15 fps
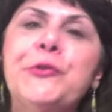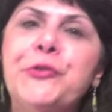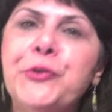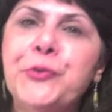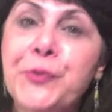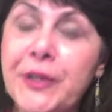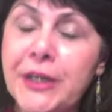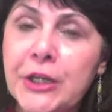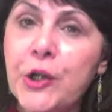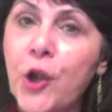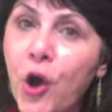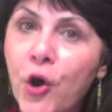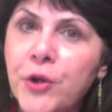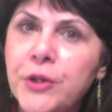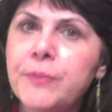for very
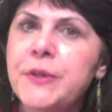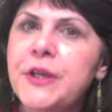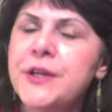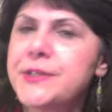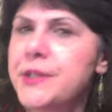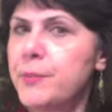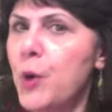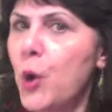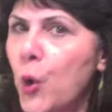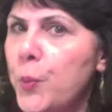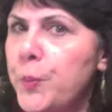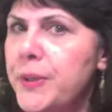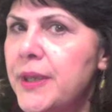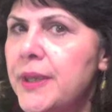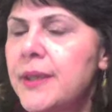long because I'm
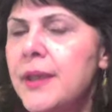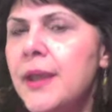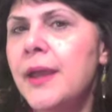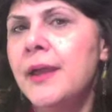hoping